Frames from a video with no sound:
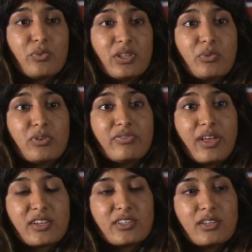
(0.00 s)
really
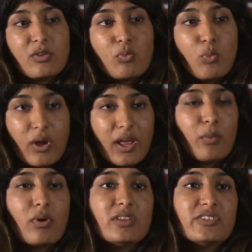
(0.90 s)
reflect what I
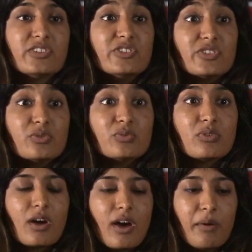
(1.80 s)
wanted to do
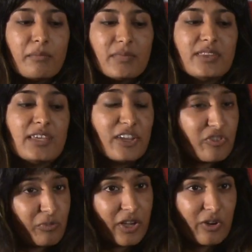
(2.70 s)
um, in the
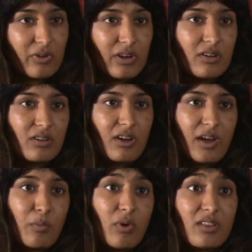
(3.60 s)
end of my career.
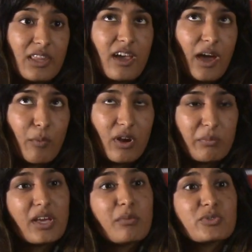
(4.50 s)
I want, like, I want
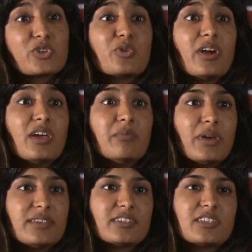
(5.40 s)
to be able to create
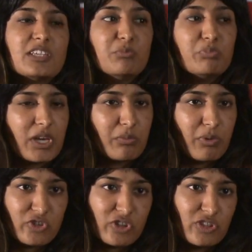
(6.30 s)
basically big
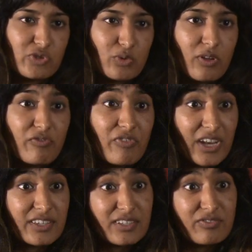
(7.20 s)
budget sort of
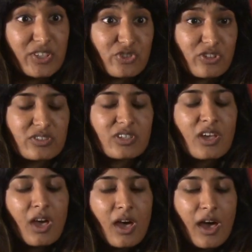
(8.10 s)
fantasy features
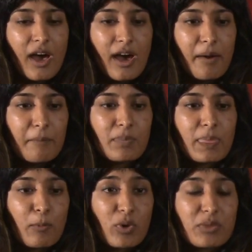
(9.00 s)
um,
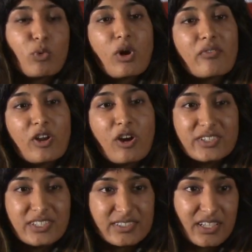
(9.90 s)
with more of an
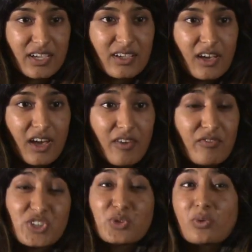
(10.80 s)
artistic uh,
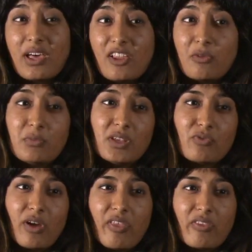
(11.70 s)
visual
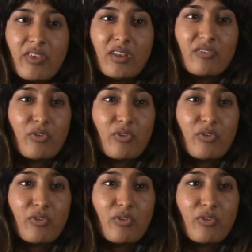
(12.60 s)
element rather than